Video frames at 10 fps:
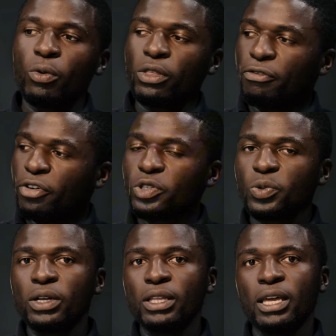The first
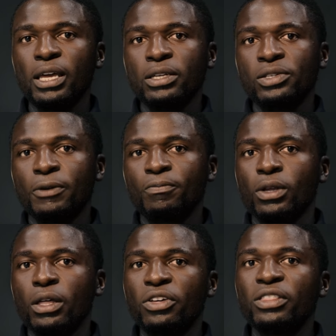one is
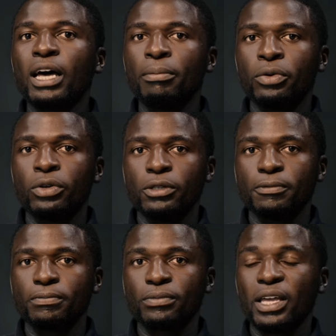the number.